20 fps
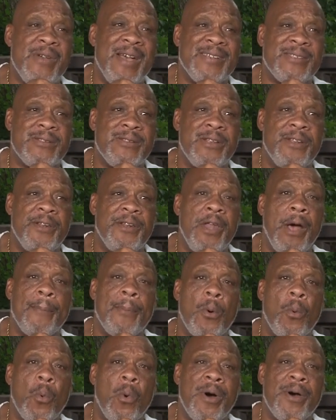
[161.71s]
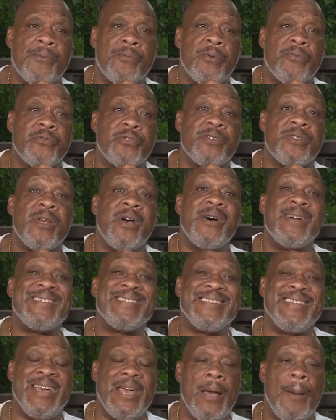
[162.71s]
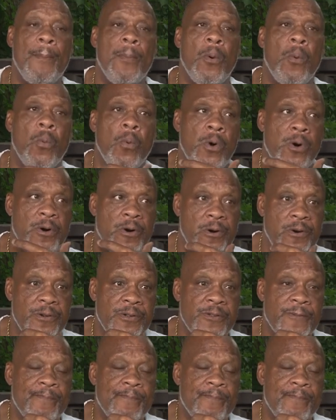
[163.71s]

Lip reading: Wrestling Number One, which was Tim Wood.